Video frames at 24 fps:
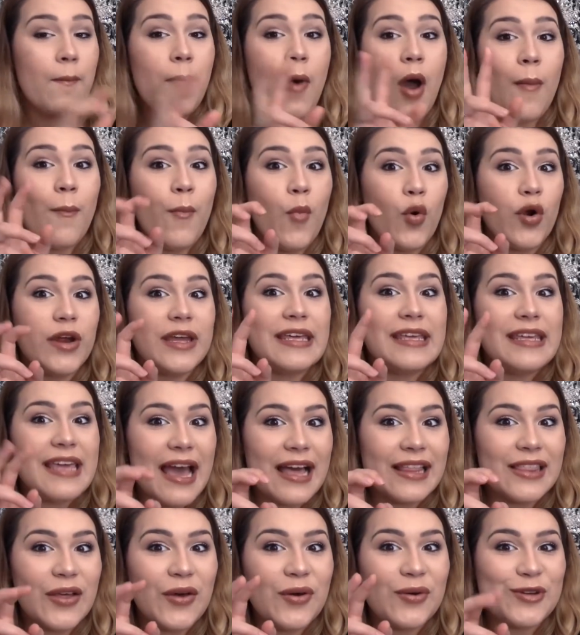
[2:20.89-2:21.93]
a more
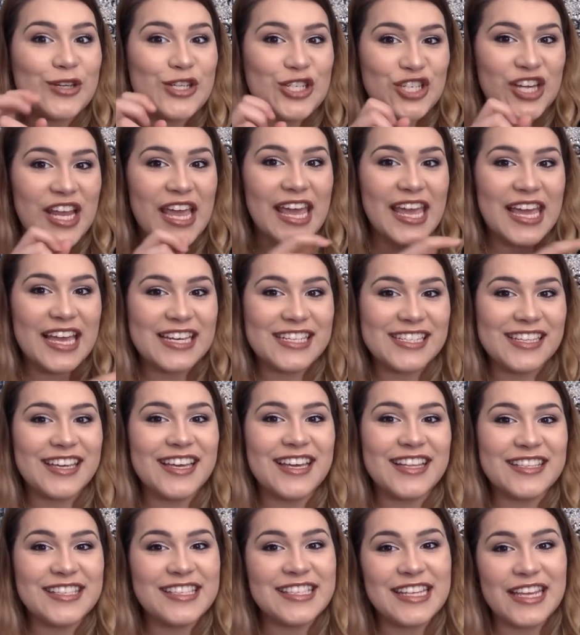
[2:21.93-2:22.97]
yellow shade
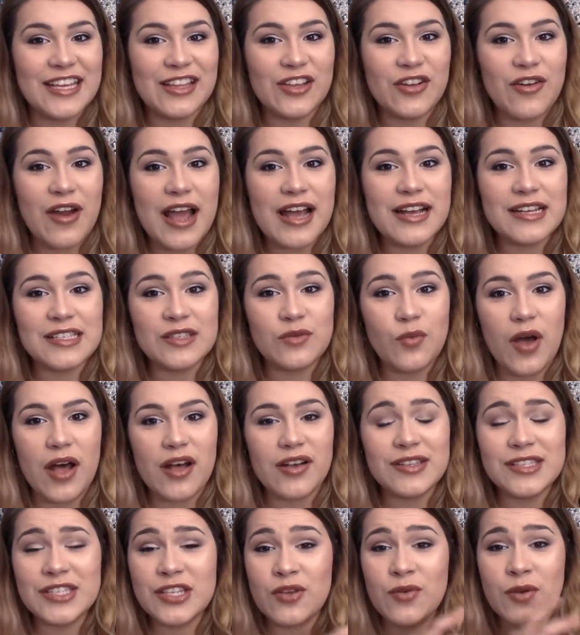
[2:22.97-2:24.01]
concealer as
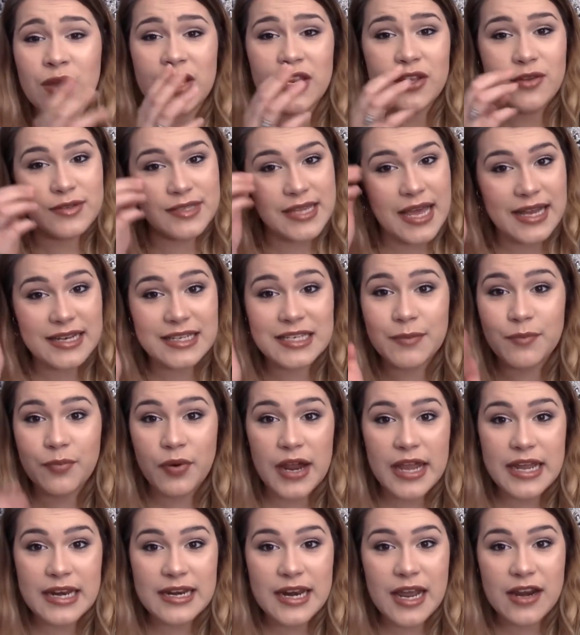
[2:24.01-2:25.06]
well so you can use that to
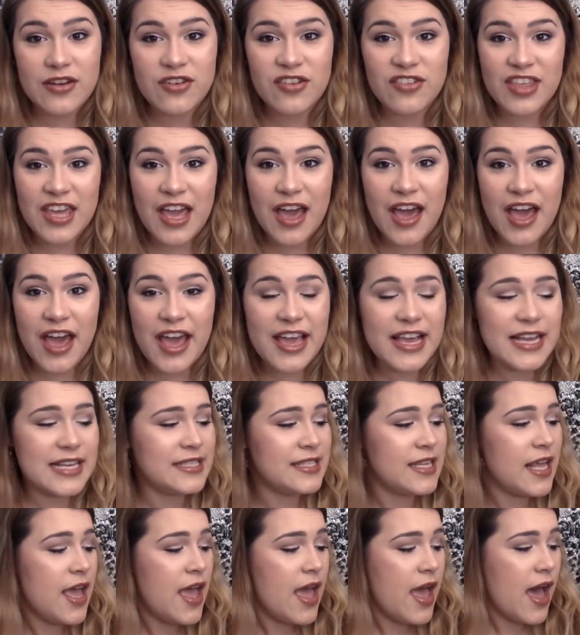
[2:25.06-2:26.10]
brighten under the
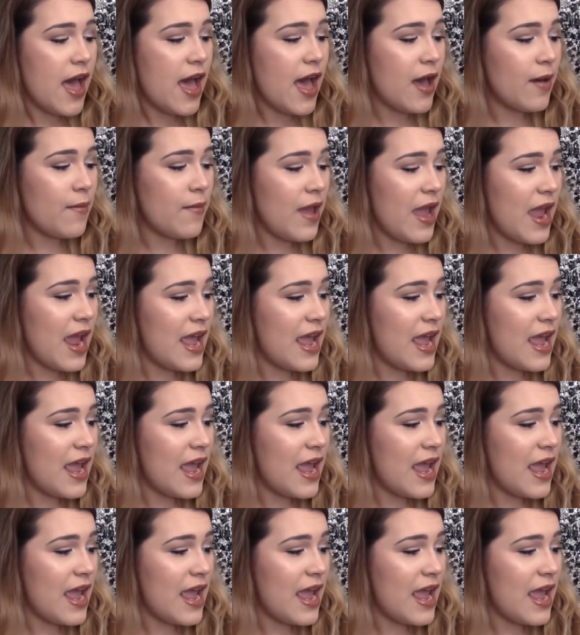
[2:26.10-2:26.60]
eyes um,